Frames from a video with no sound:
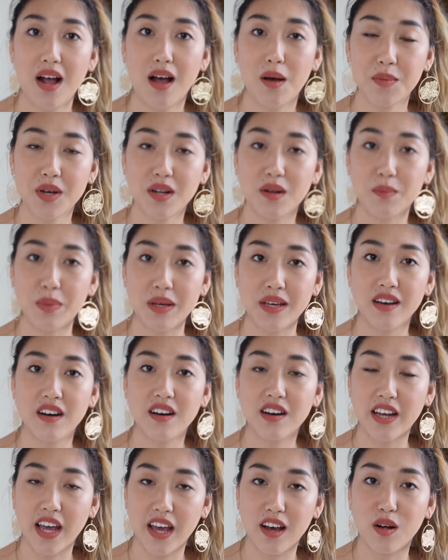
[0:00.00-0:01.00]
I'm gonna be
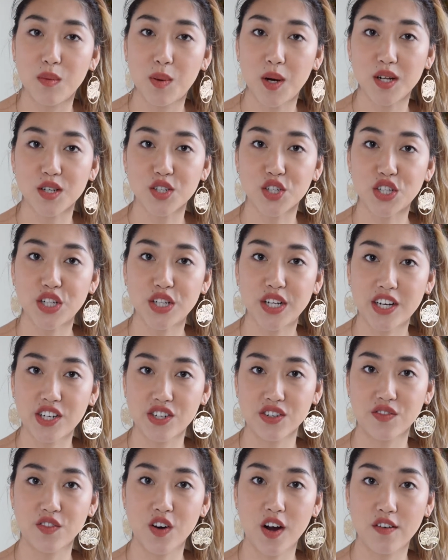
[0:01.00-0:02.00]
a KL polish
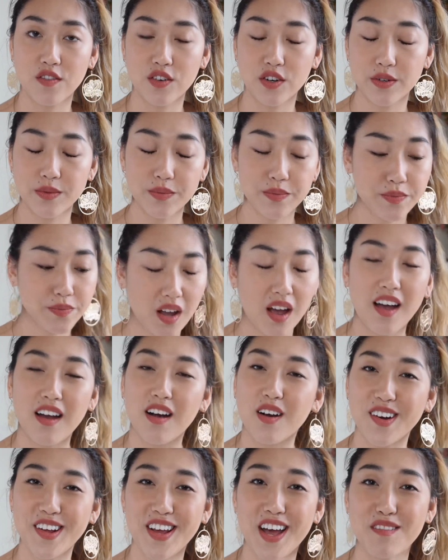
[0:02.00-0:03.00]
collector forever. I
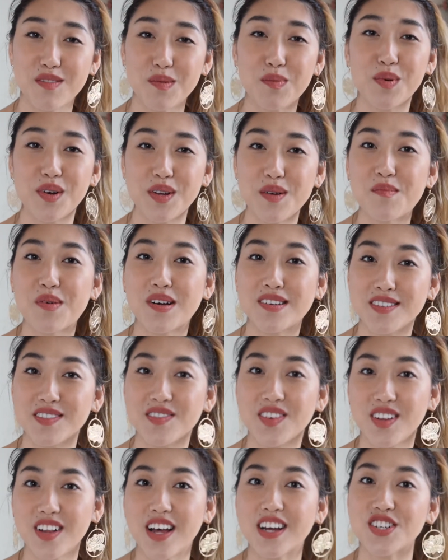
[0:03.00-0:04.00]
already have a pretty impressive
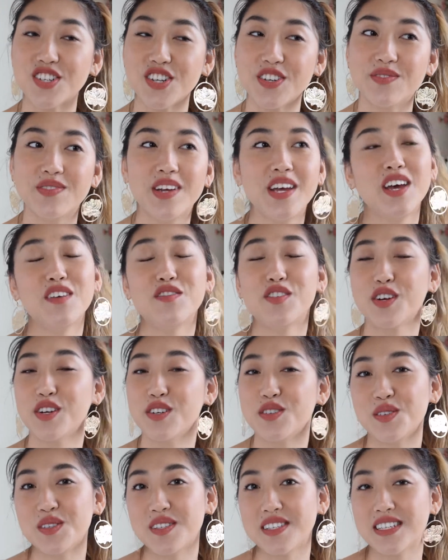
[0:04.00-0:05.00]
collection. If you're
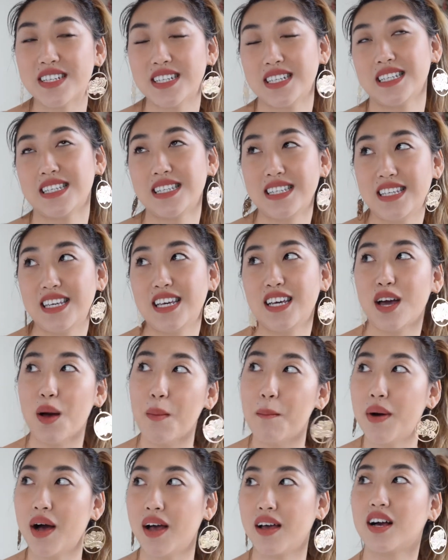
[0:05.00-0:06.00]
interested in seeing
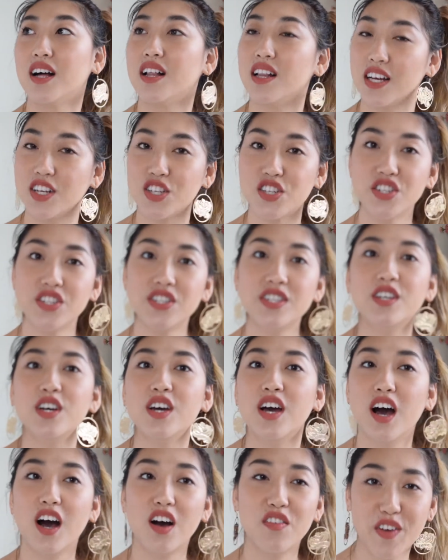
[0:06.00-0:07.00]
my collection
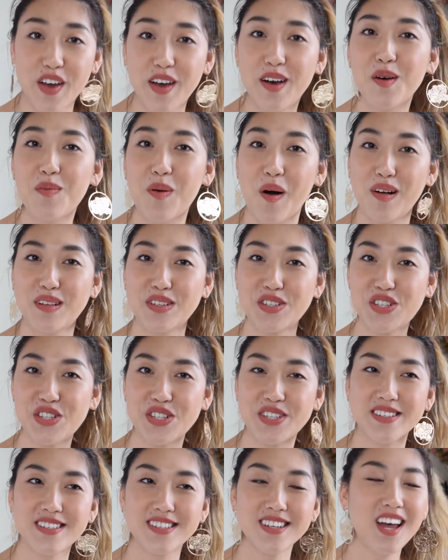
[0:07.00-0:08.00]
of nail
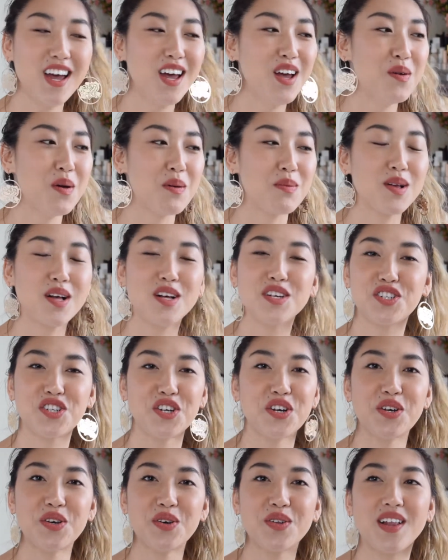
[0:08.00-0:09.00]
polishes, maybe I'll
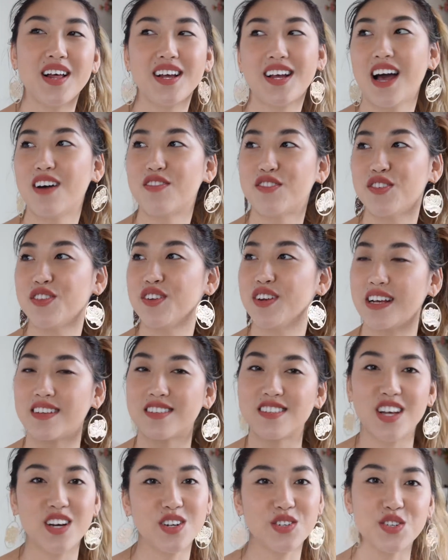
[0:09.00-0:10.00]
show you like after the
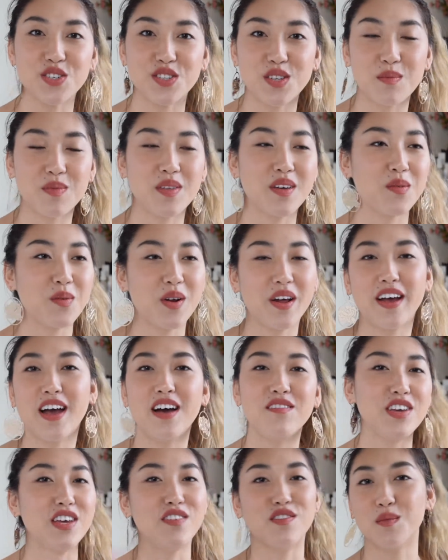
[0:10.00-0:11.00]
next launch or something when I
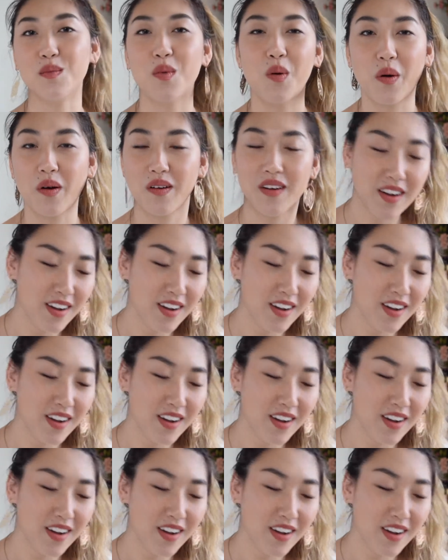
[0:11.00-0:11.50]
have even more.